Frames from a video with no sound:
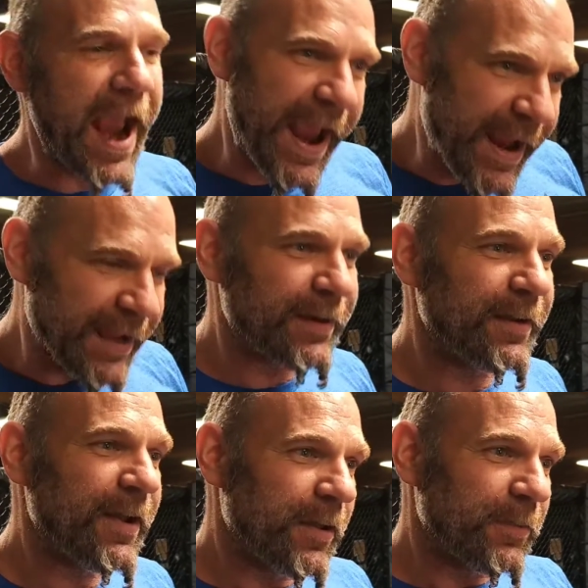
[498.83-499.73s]
and
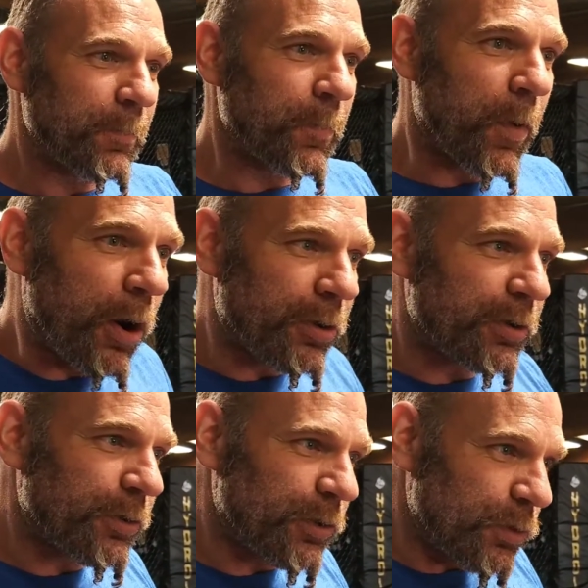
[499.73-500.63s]
the
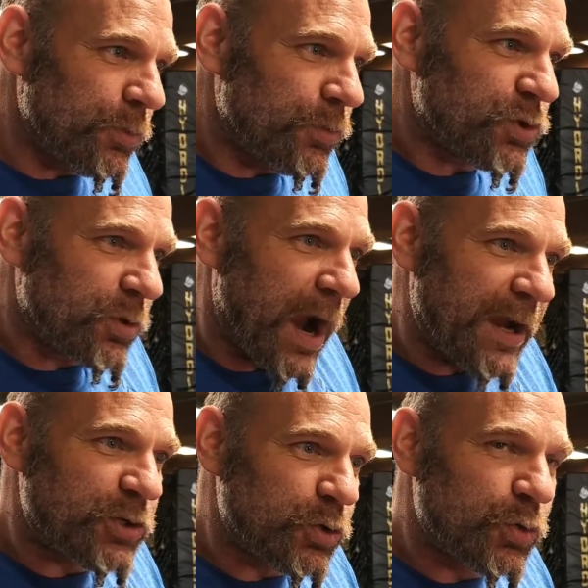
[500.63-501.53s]
harder you try to